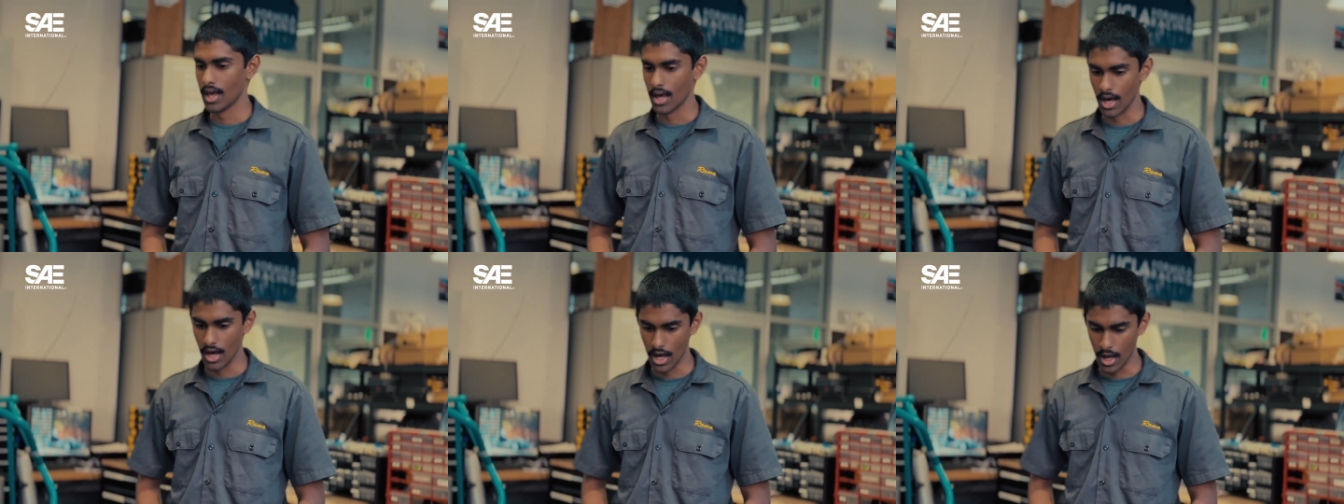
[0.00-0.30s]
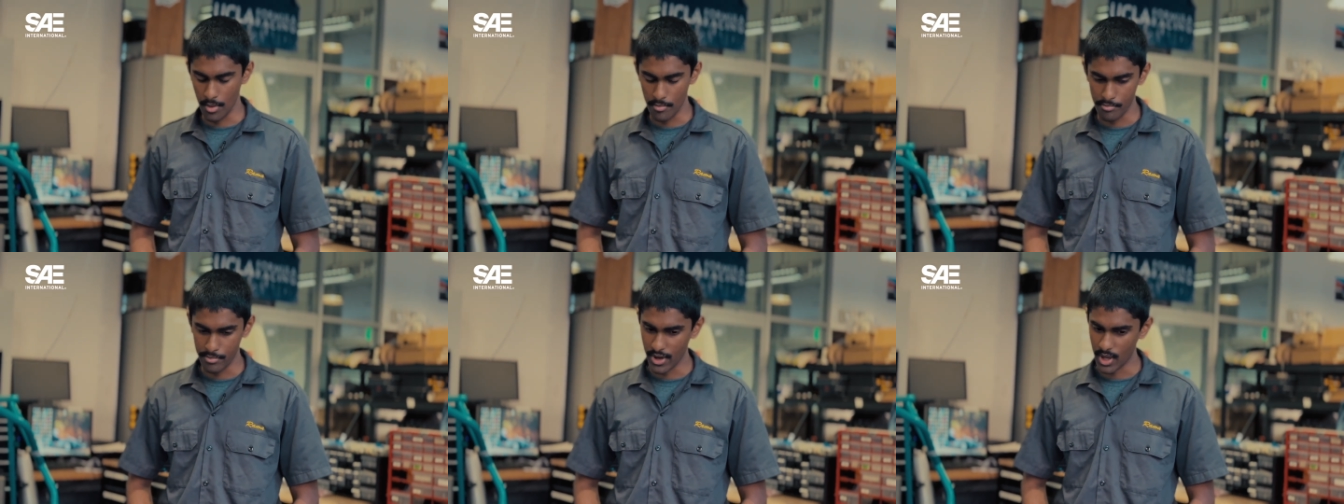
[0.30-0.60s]

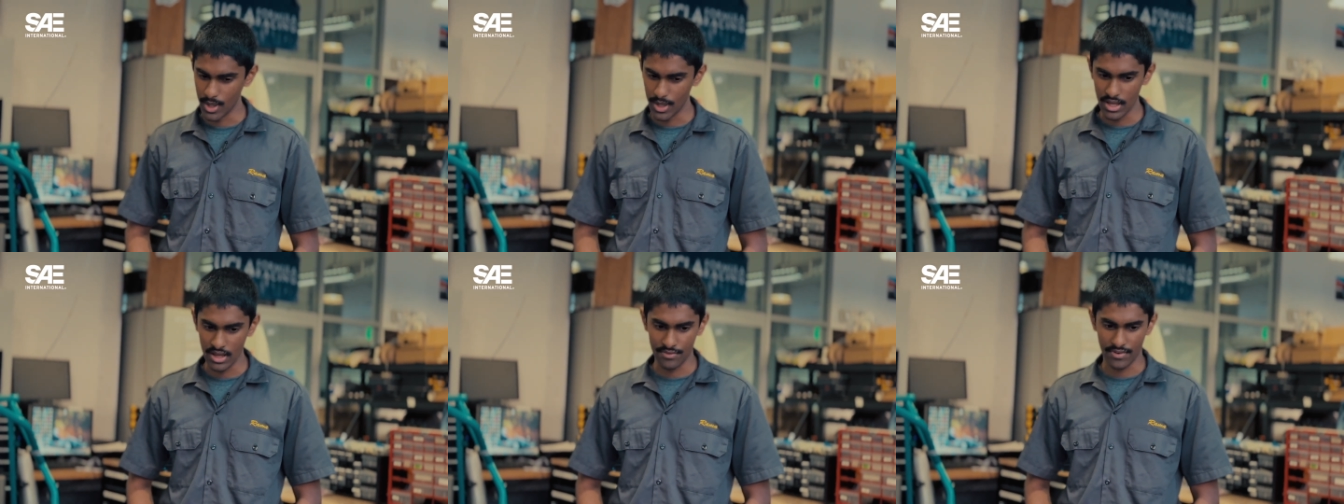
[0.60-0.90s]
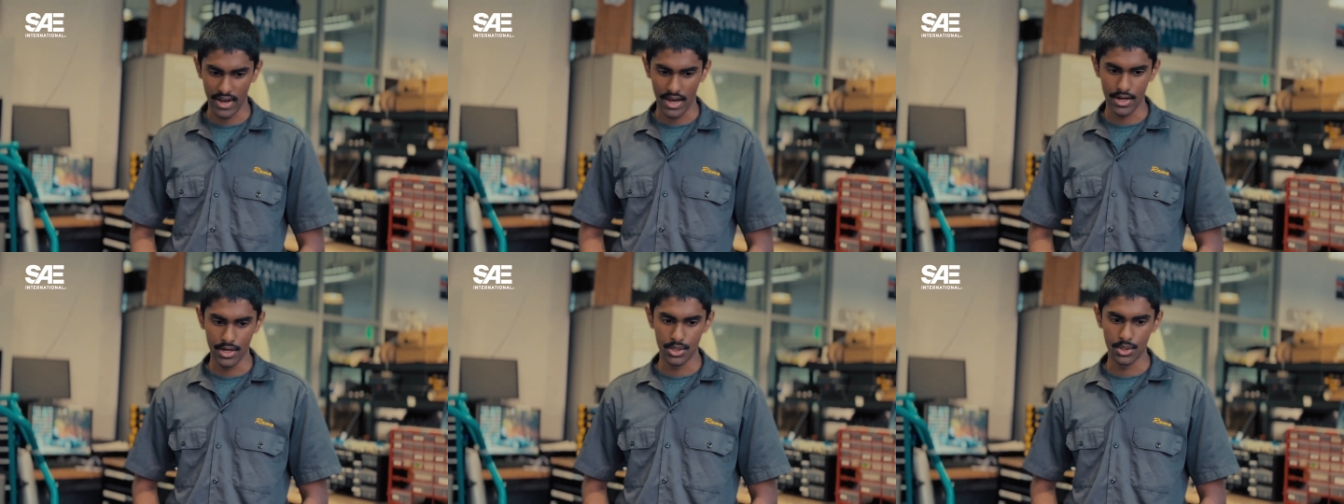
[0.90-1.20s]
Um, but if
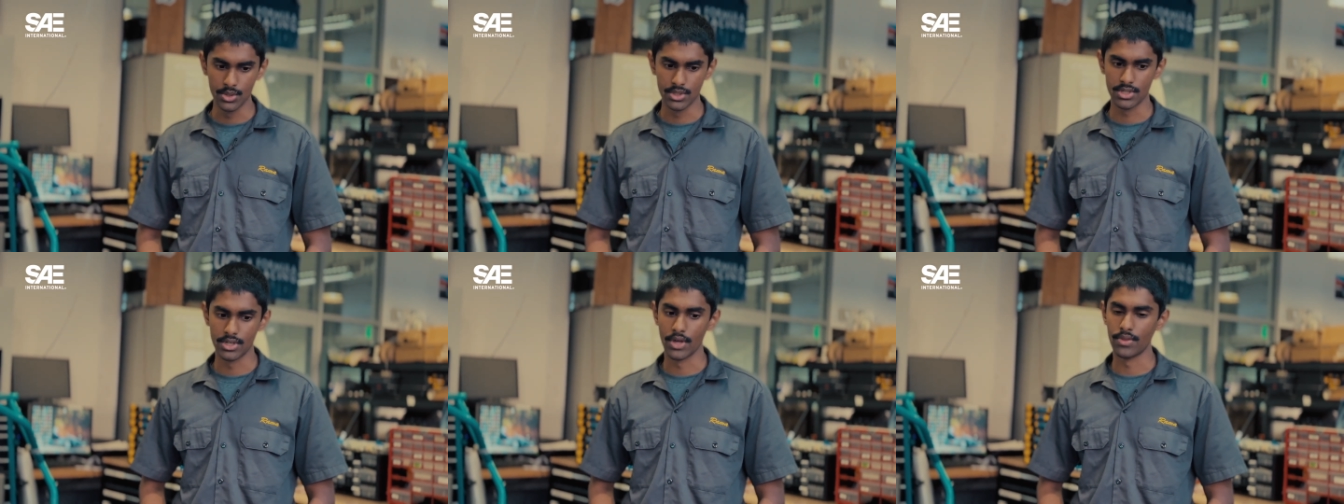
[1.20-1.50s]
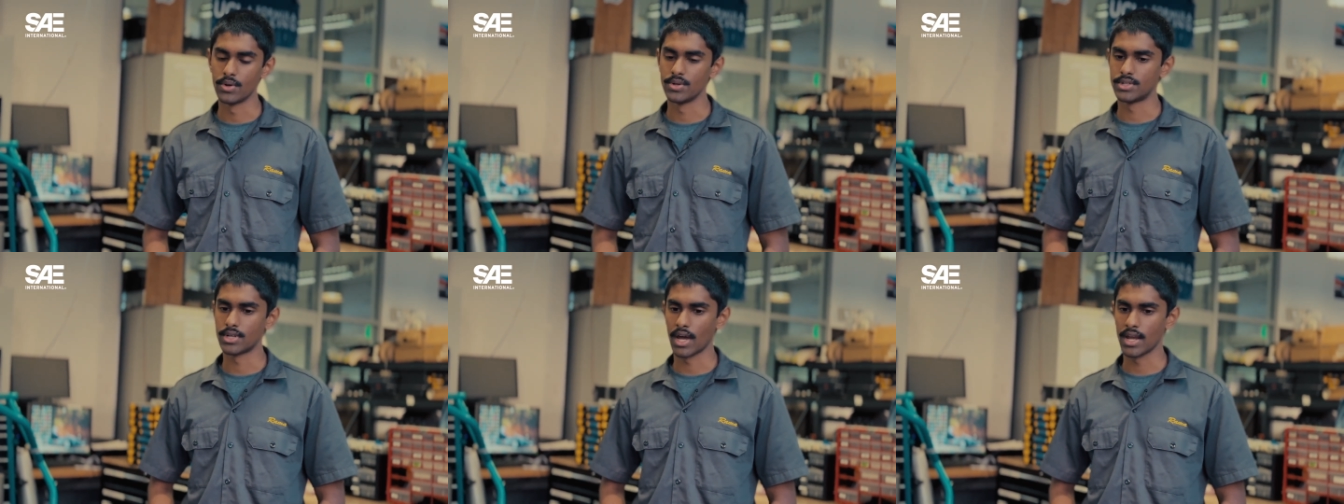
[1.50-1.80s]
I had to choose
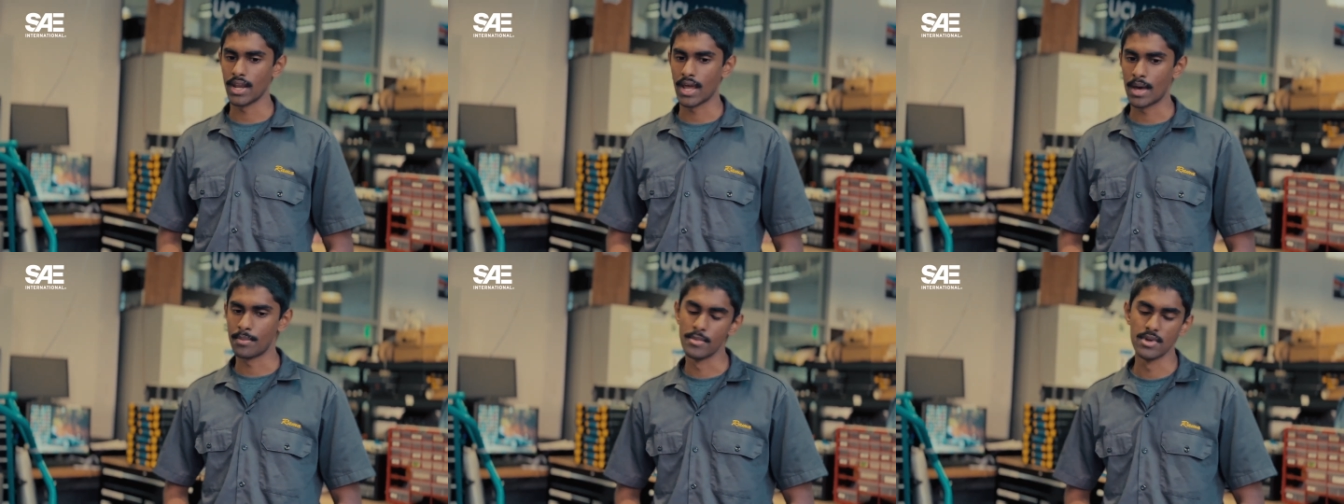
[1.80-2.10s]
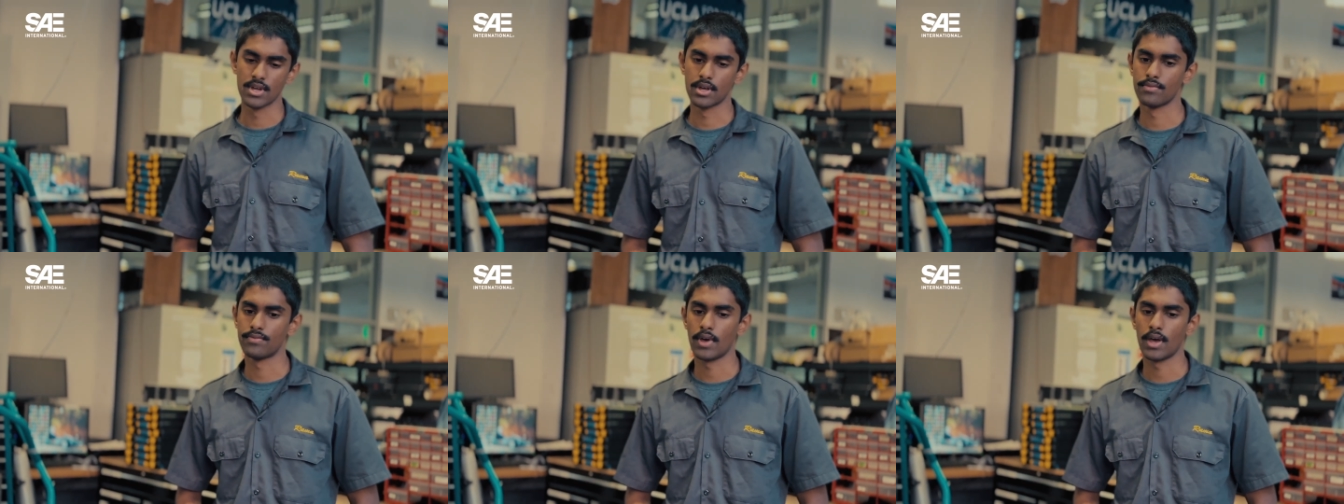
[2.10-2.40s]
another
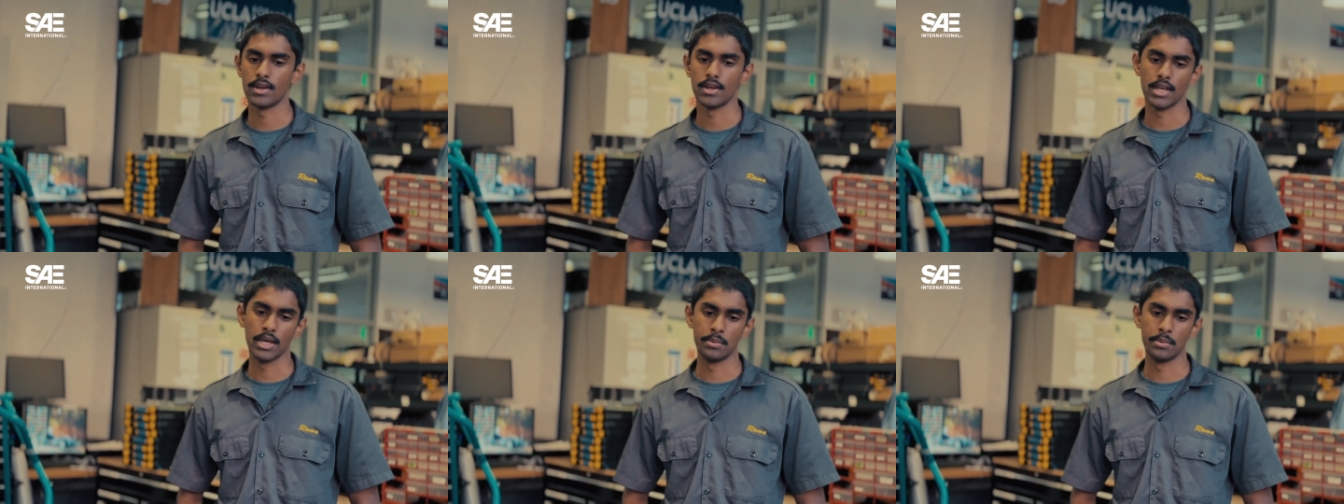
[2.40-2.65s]
dynamic event,